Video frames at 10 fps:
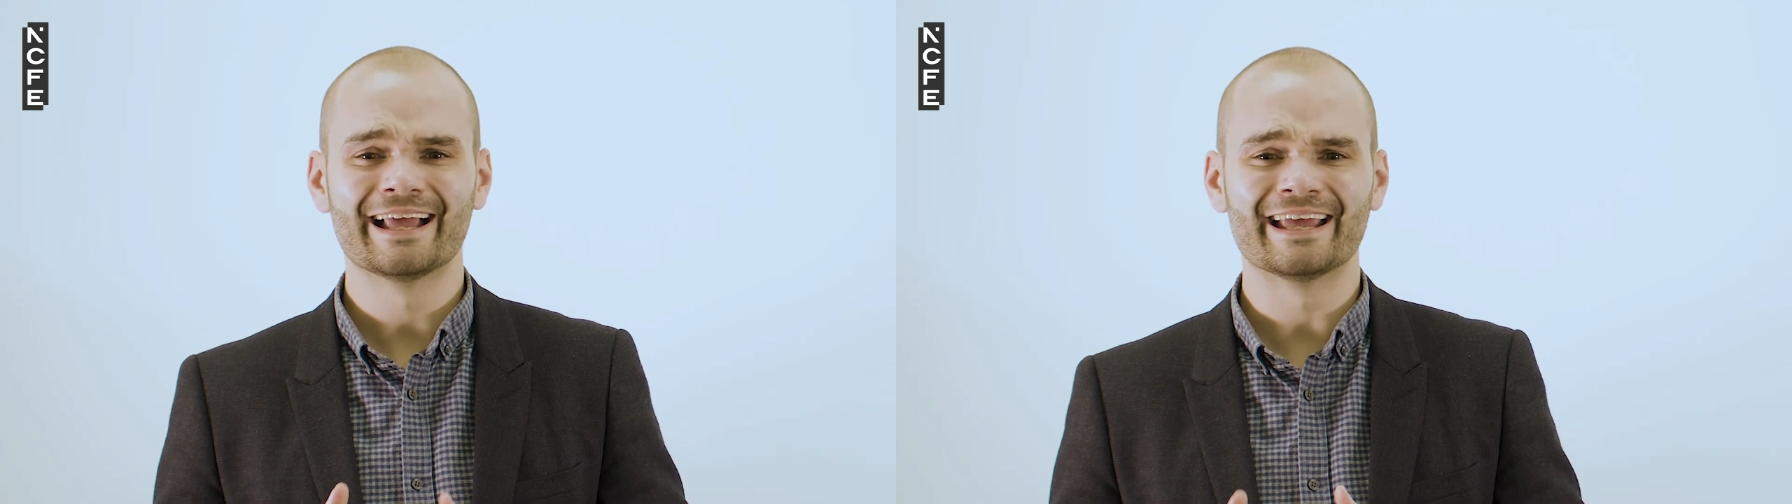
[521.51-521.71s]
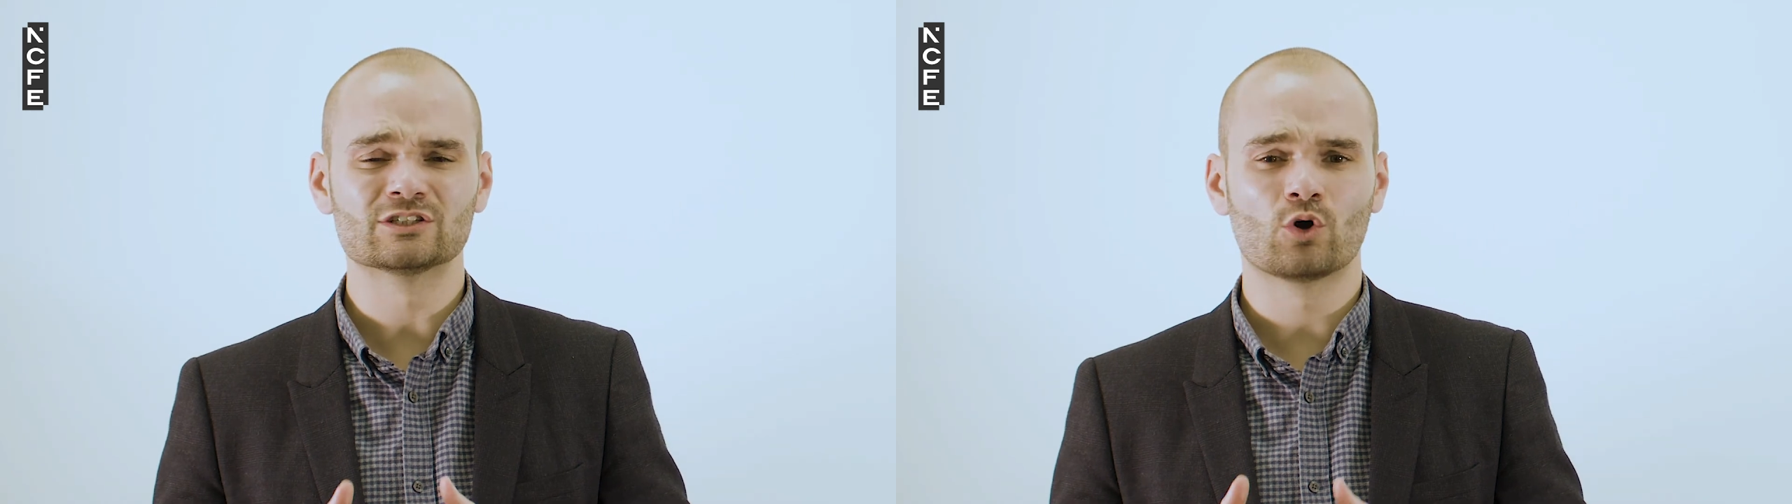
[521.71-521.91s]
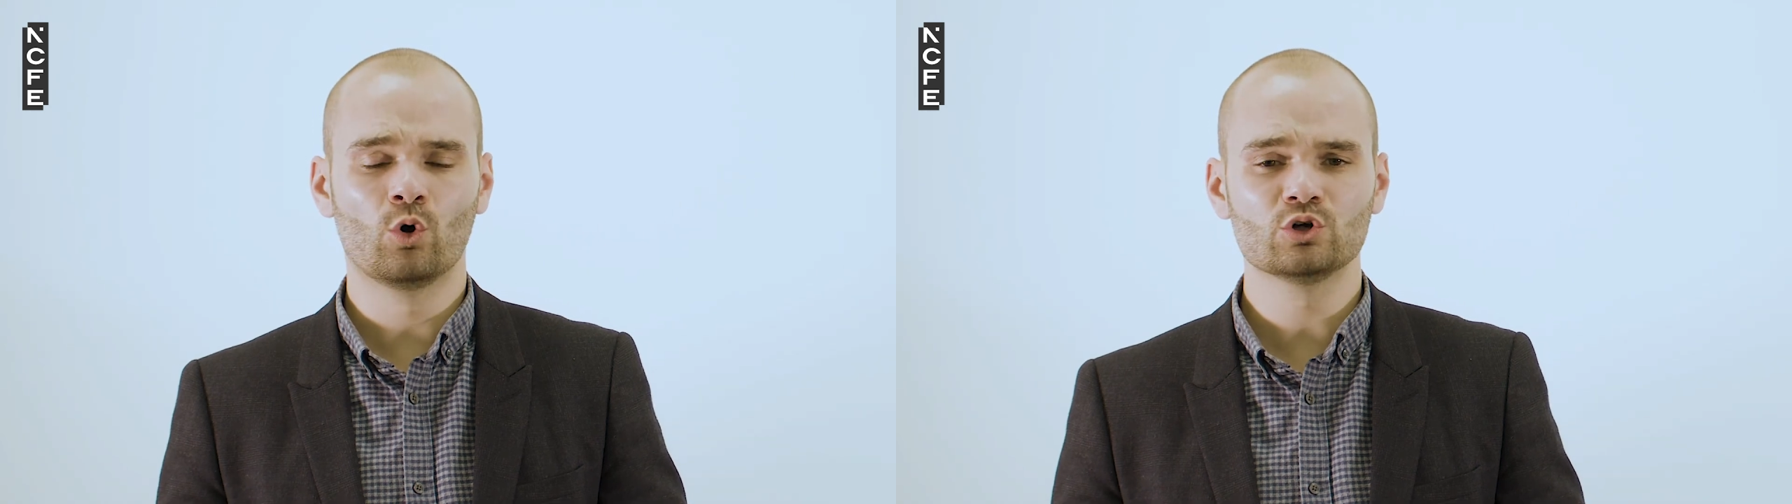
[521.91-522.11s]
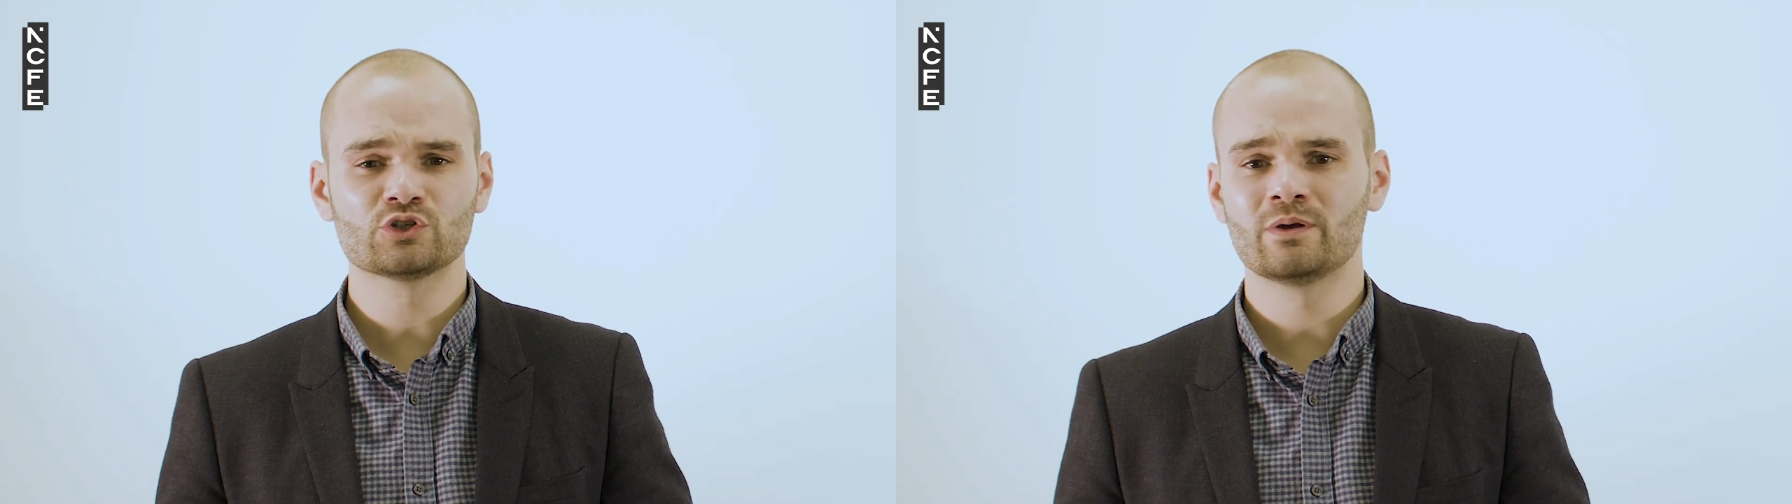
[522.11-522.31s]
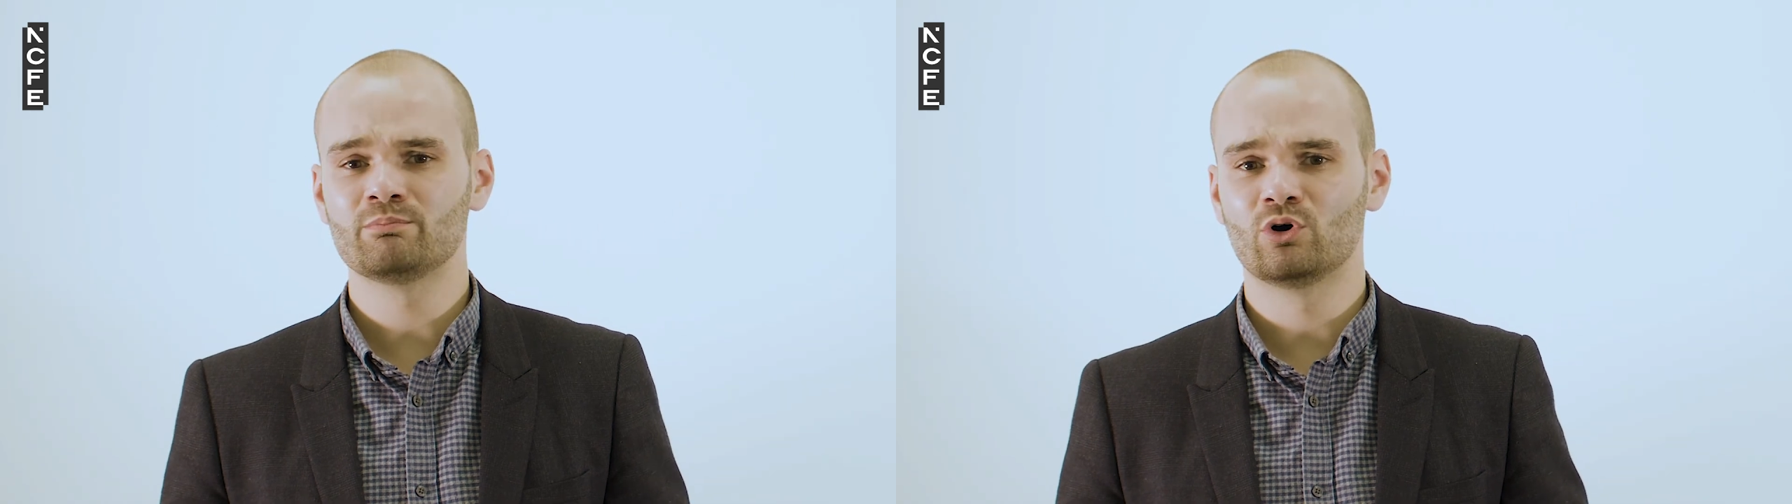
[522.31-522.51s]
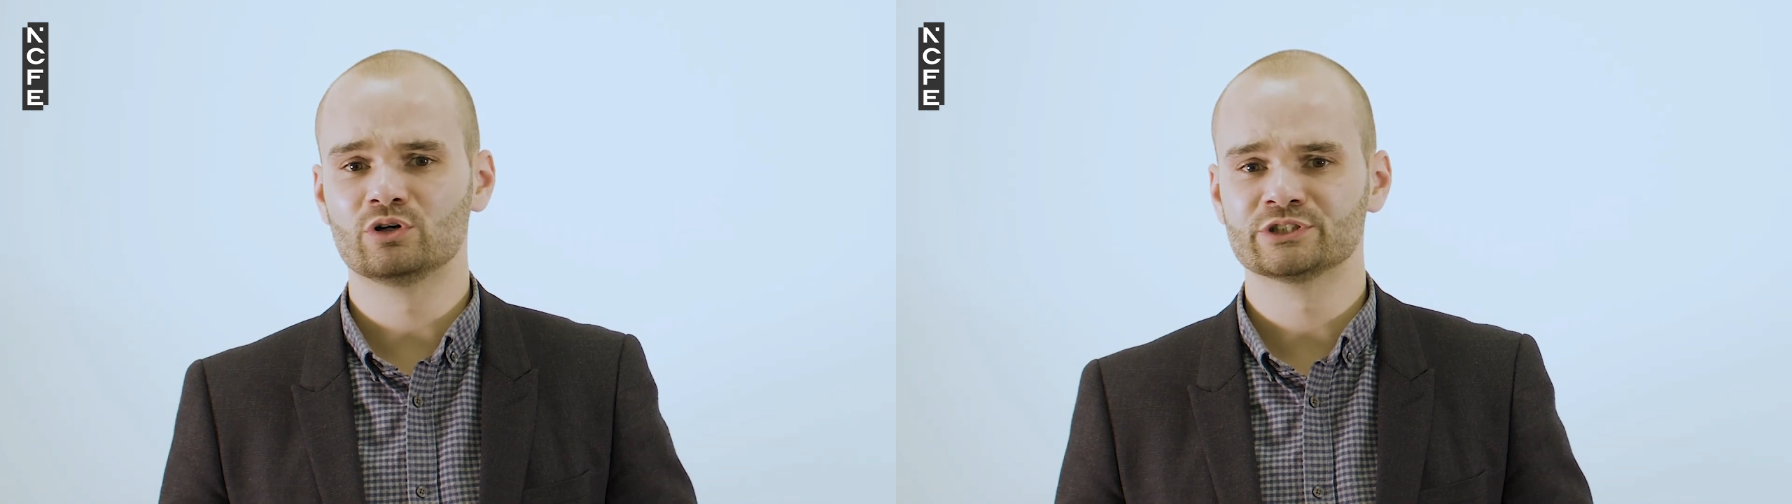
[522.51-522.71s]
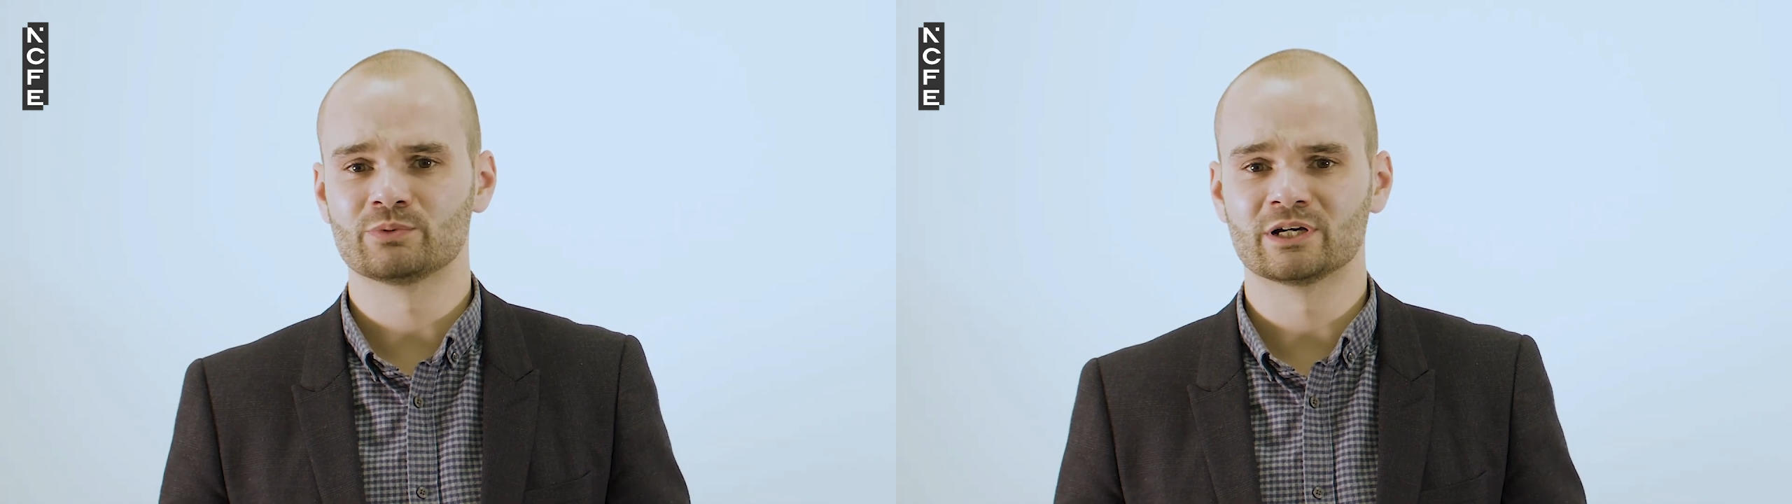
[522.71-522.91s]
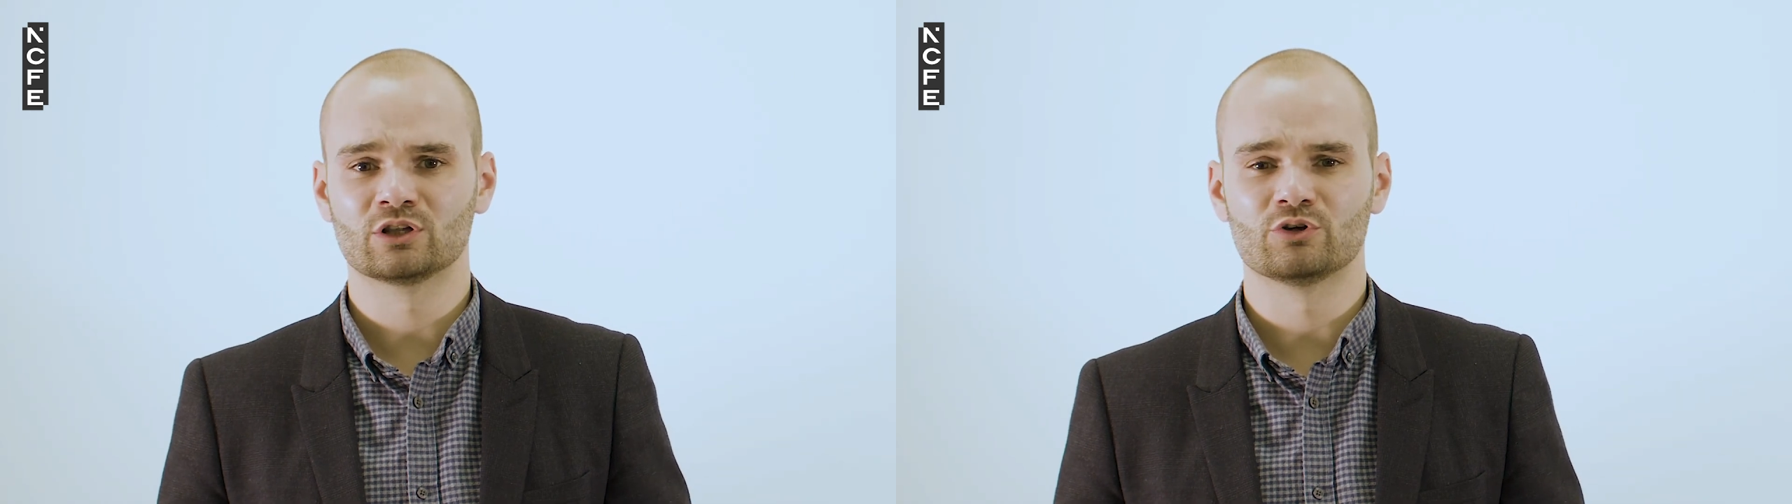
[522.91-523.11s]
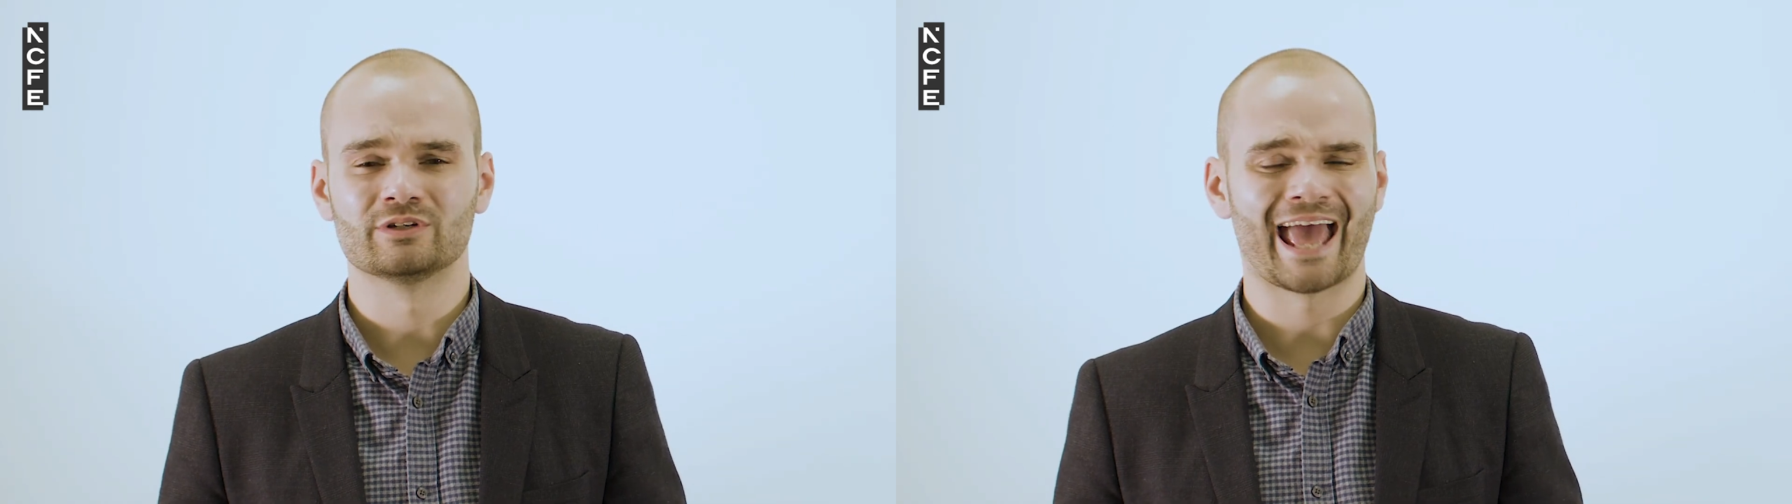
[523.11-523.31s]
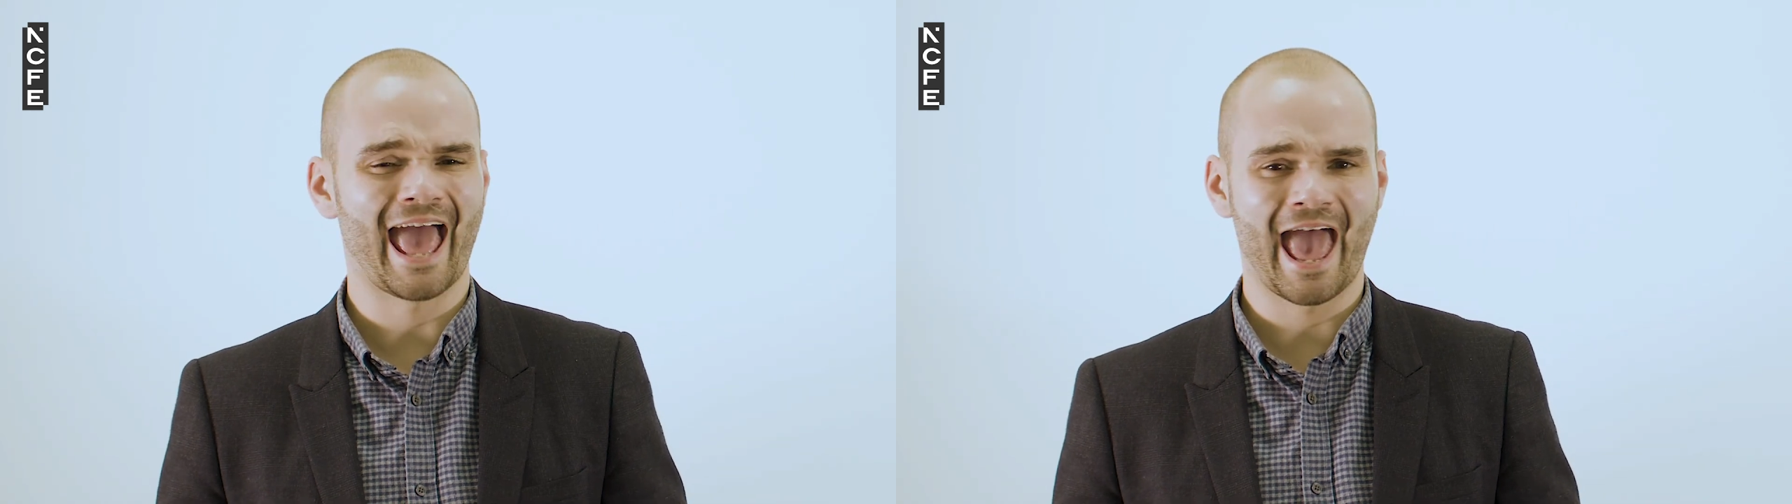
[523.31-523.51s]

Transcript: it's also important to include